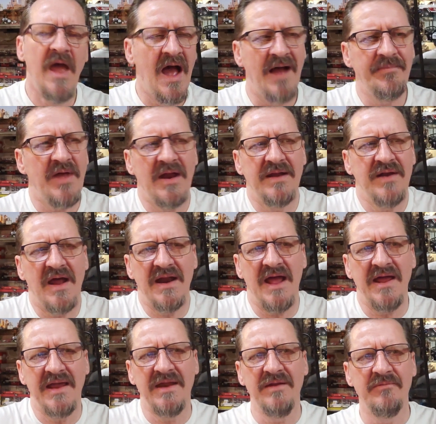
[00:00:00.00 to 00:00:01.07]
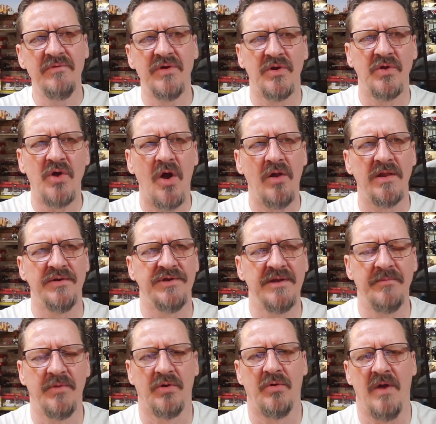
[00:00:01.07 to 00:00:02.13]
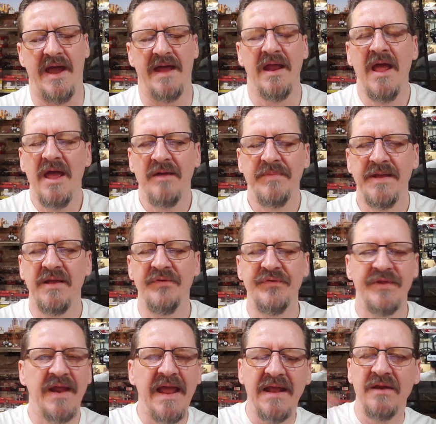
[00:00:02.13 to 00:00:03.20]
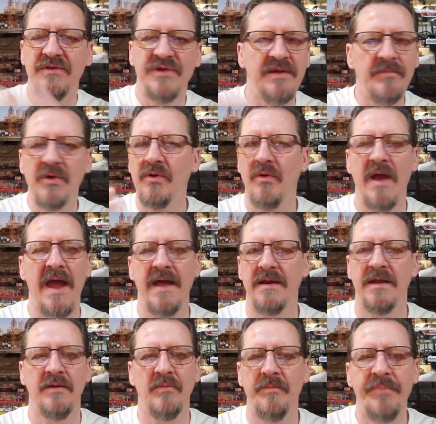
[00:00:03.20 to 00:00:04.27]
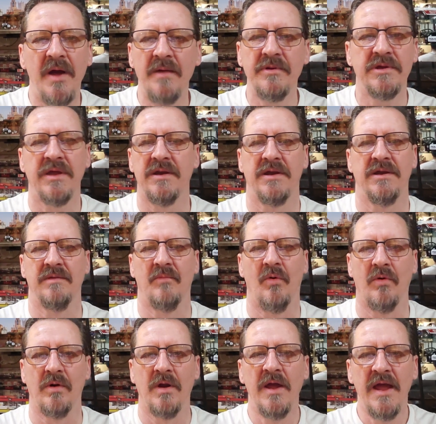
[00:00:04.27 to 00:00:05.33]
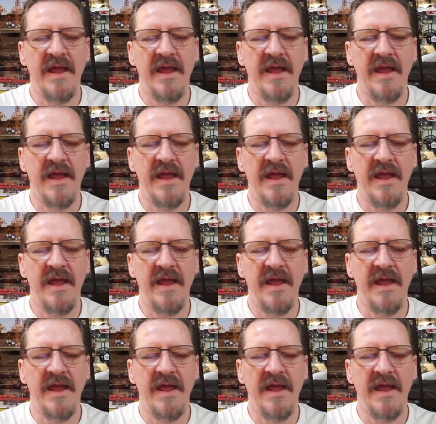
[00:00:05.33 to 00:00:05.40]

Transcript: I'm not, not I ain't even going to call it Democrat because it ain't Democrat and Republican anymore.